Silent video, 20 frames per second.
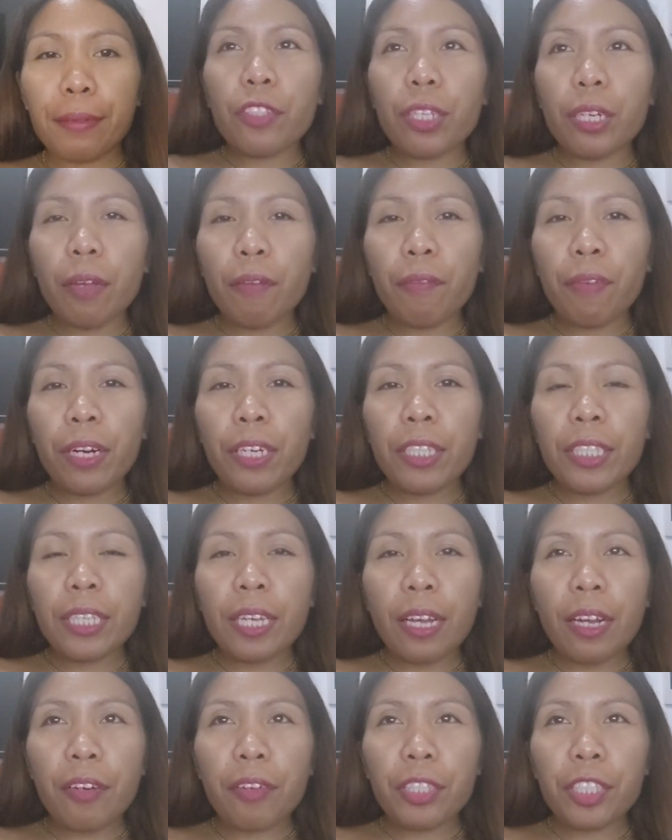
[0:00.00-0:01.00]
Jennifer
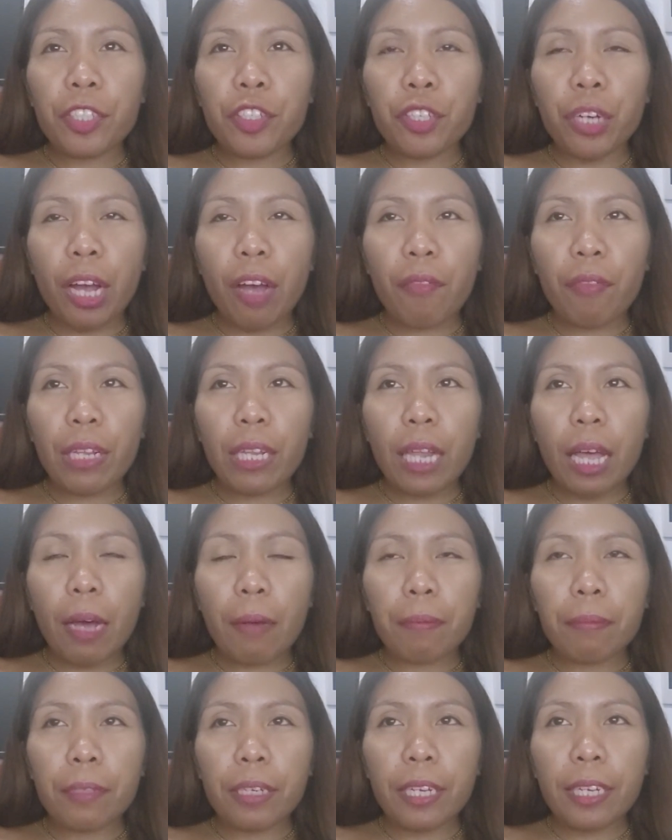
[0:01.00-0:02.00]
Terry Travel
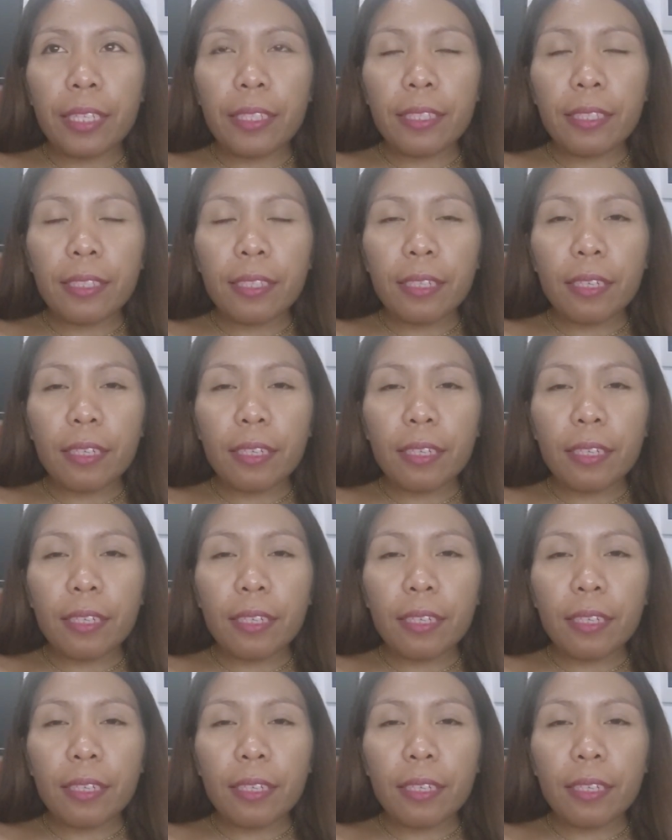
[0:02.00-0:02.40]
Update